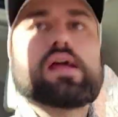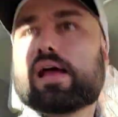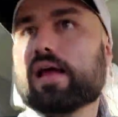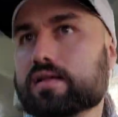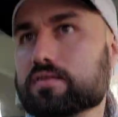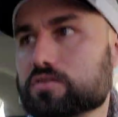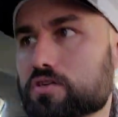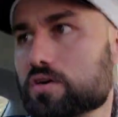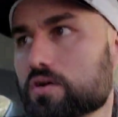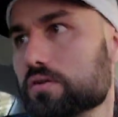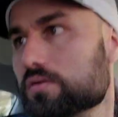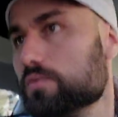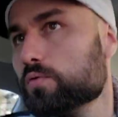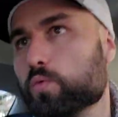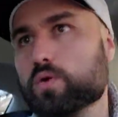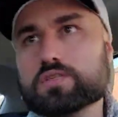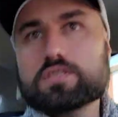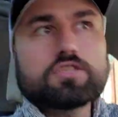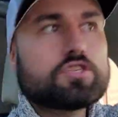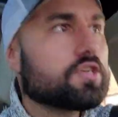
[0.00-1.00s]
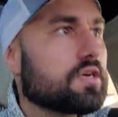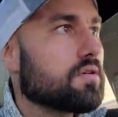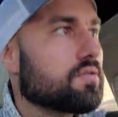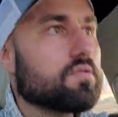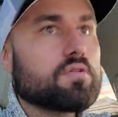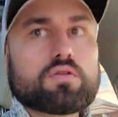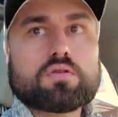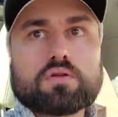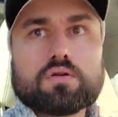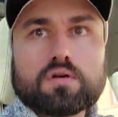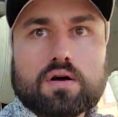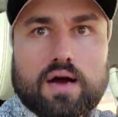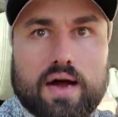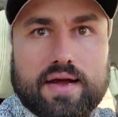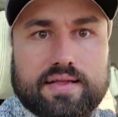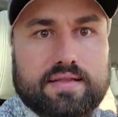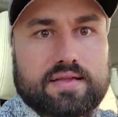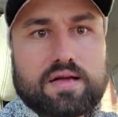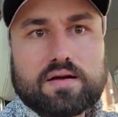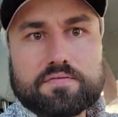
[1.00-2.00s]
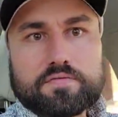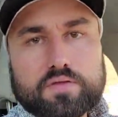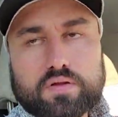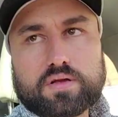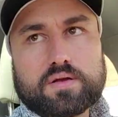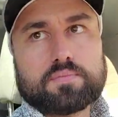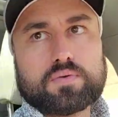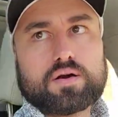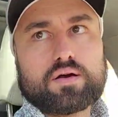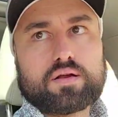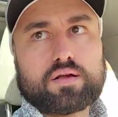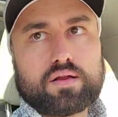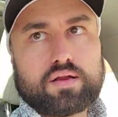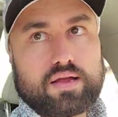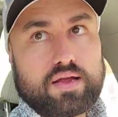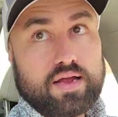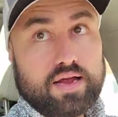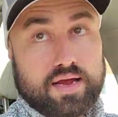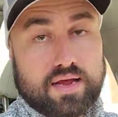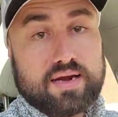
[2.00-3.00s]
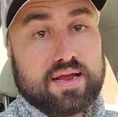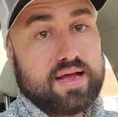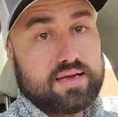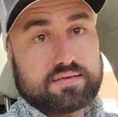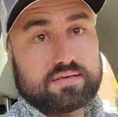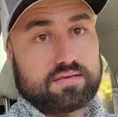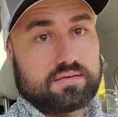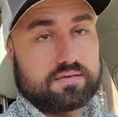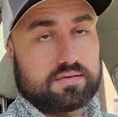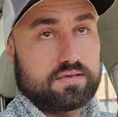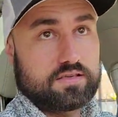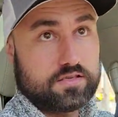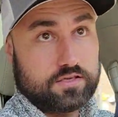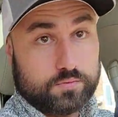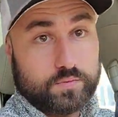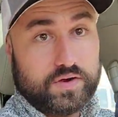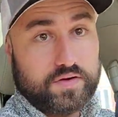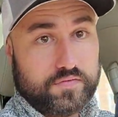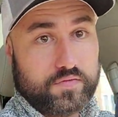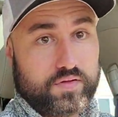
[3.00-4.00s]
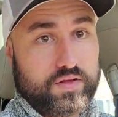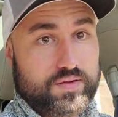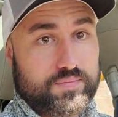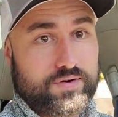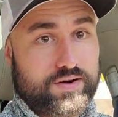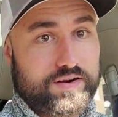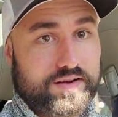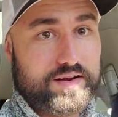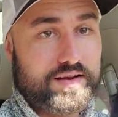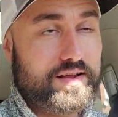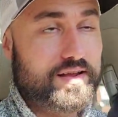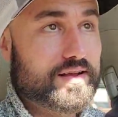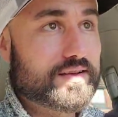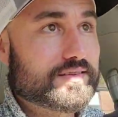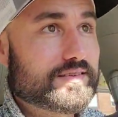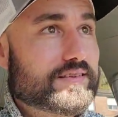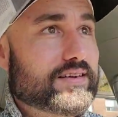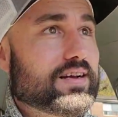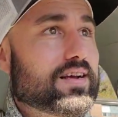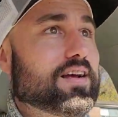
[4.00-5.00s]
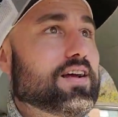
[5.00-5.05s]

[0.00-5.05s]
And so what's a general idea of affiliate marketing? In essence, this is what affiliate marketing is.